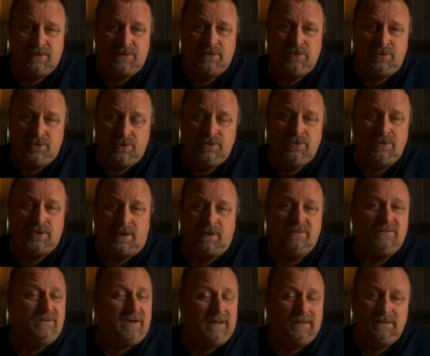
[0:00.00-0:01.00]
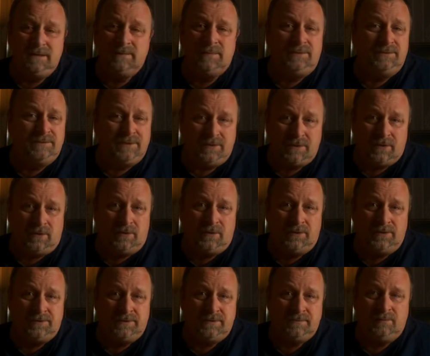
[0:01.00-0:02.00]
you are valuable to
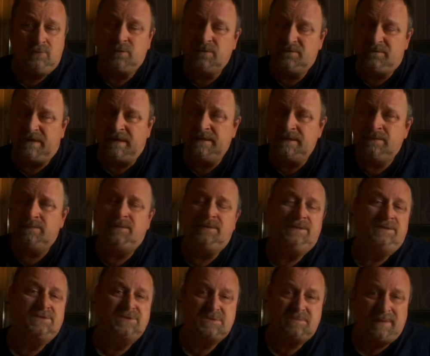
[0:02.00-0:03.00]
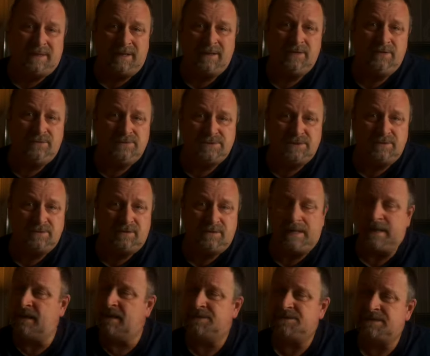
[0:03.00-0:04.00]
God, more valuable than sparrows and
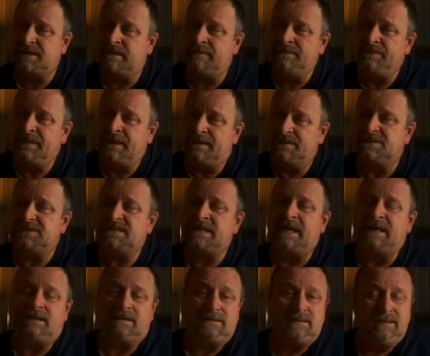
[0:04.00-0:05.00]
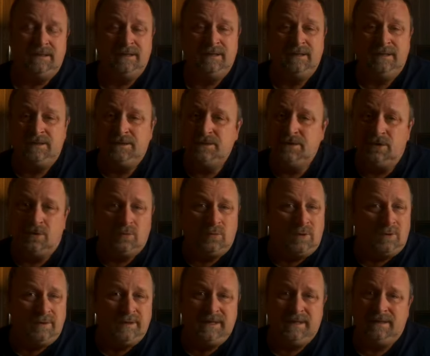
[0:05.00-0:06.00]
grass. And secondly, your
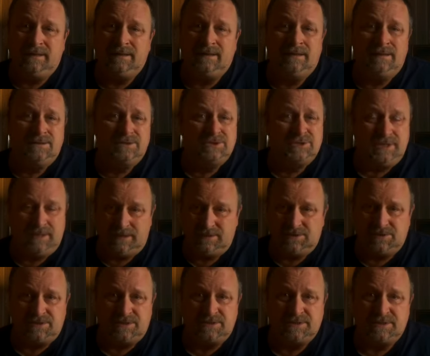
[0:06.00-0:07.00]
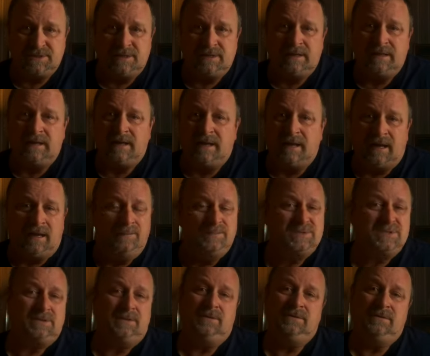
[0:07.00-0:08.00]
worrying changes
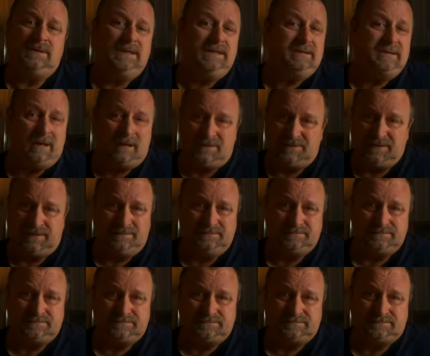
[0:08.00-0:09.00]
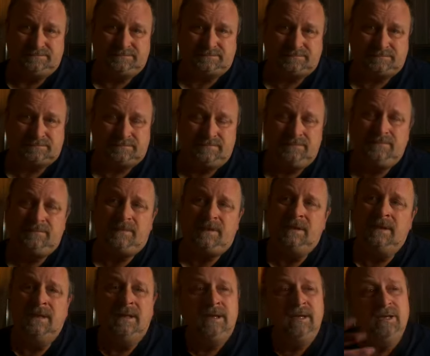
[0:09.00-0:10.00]
absolutely nothing.
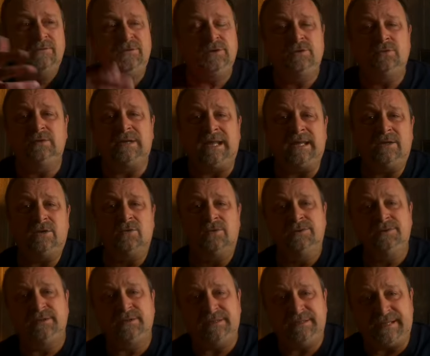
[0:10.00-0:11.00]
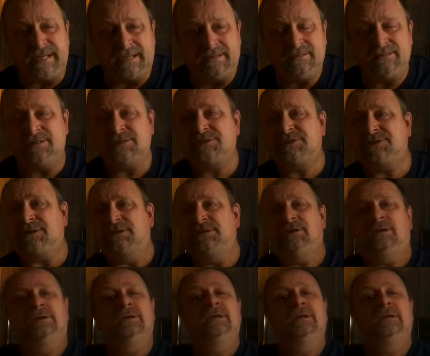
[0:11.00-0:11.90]
If you don't like going to the dentist and